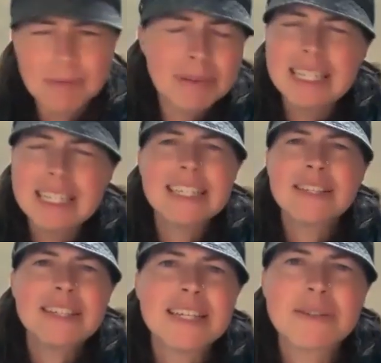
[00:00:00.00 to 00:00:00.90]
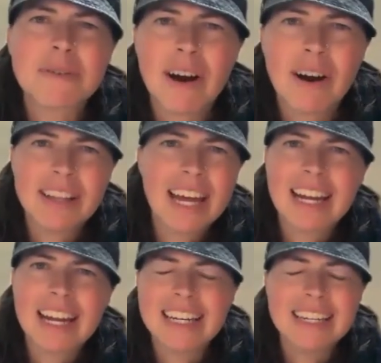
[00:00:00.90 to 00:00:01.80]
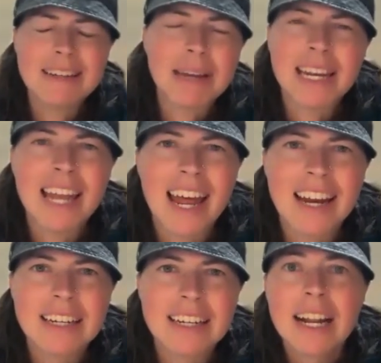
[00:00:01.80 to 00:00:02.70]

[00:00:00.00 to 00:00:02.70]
Please just disregard that. I didn't mean that.